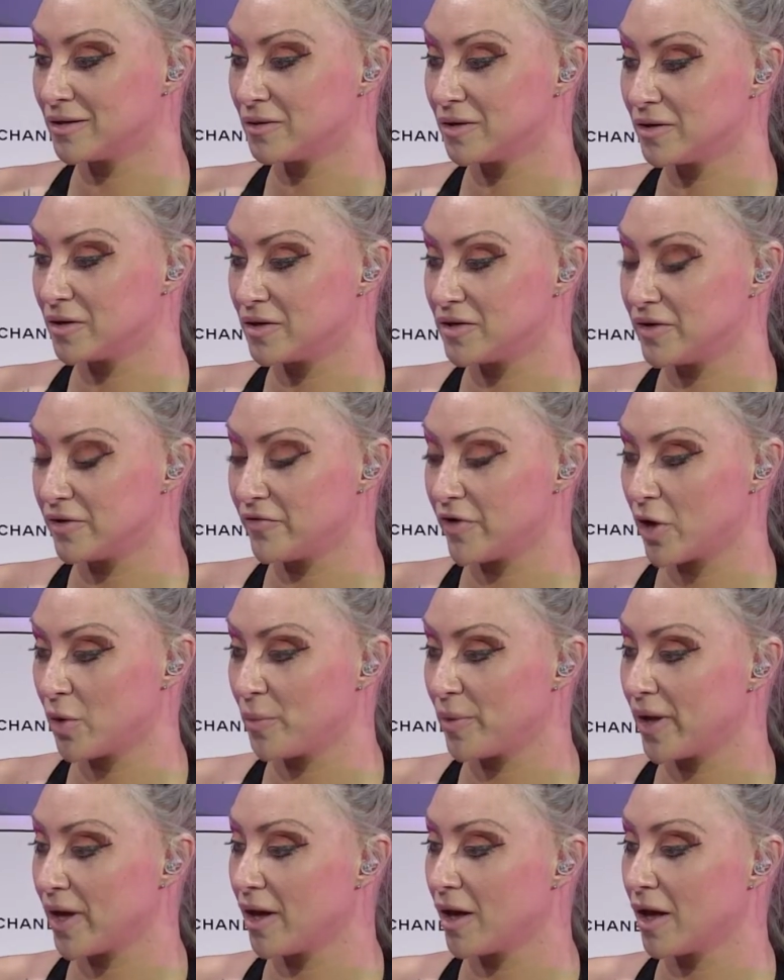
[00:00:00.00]

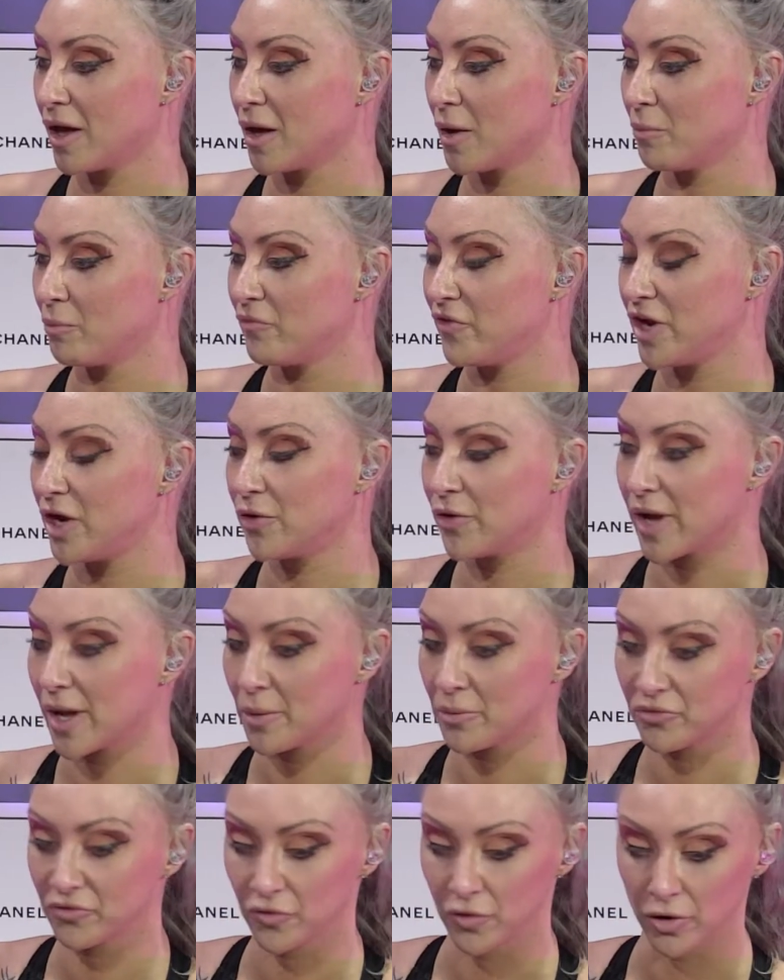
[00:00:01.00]
developing video
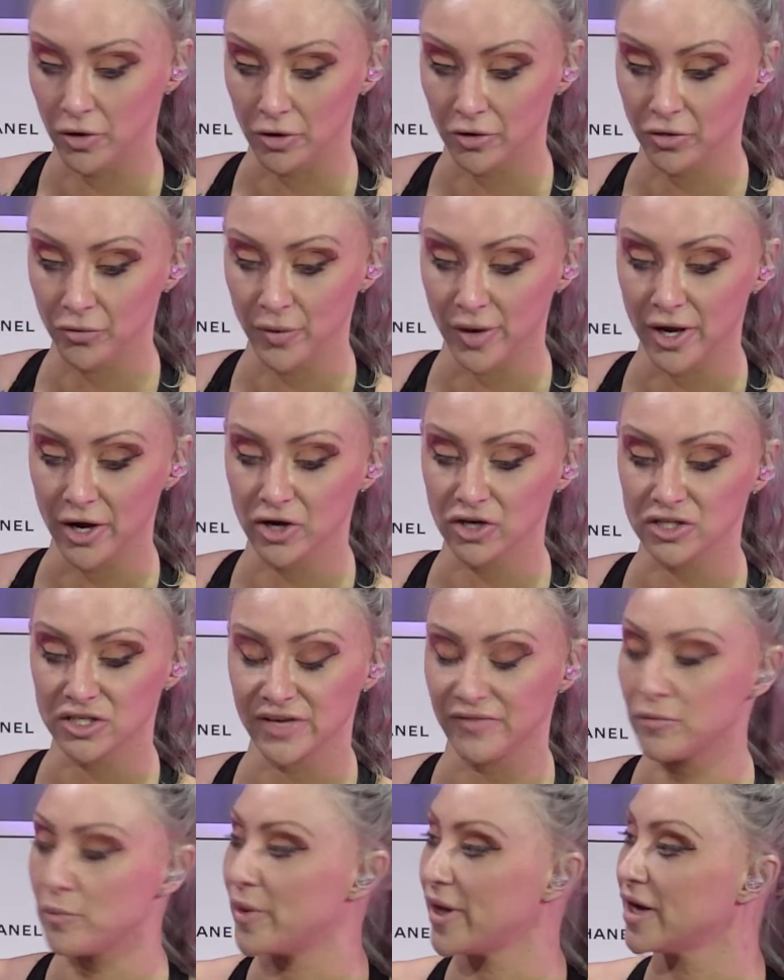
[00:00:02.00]
games for 3 years,
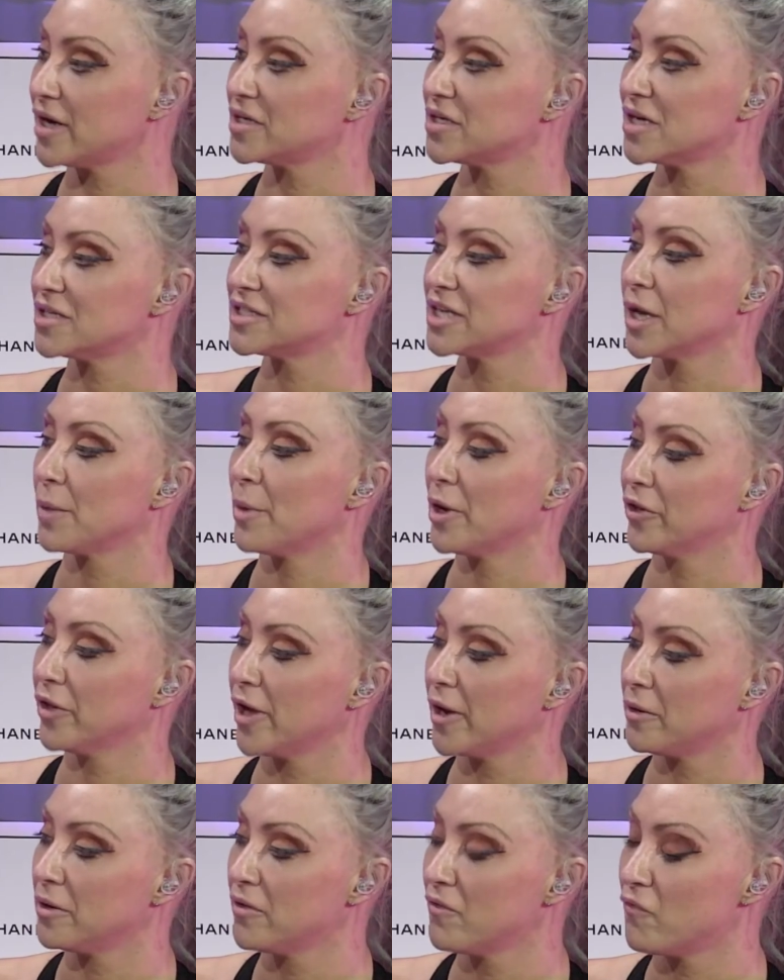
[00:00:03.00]
even beta testing them
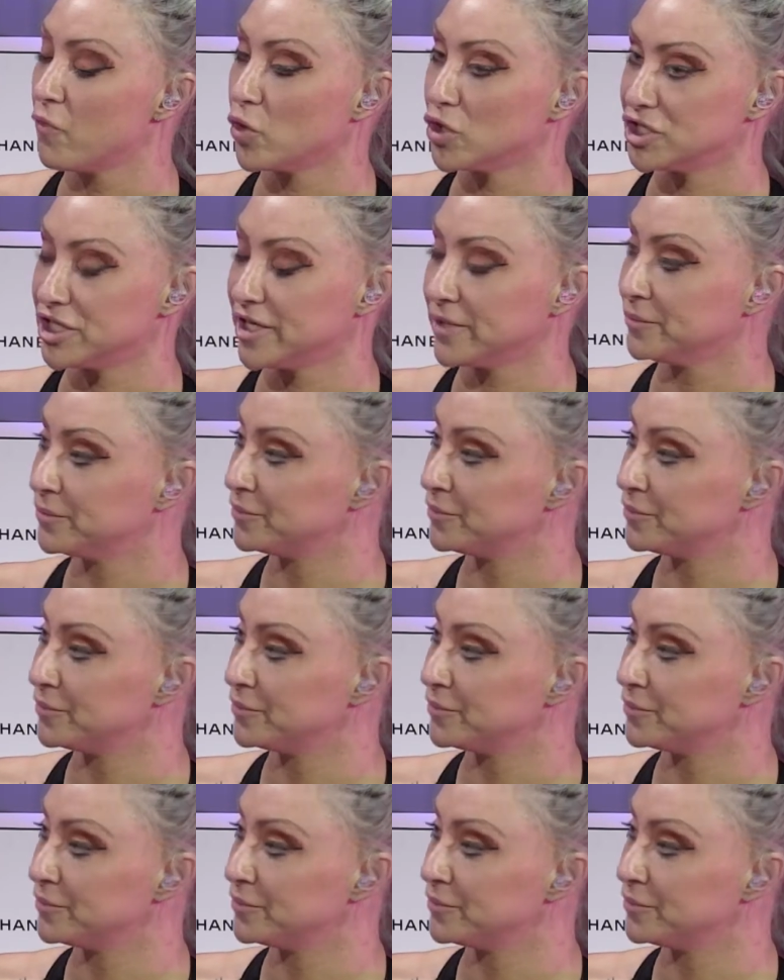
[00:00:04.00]
online. 14.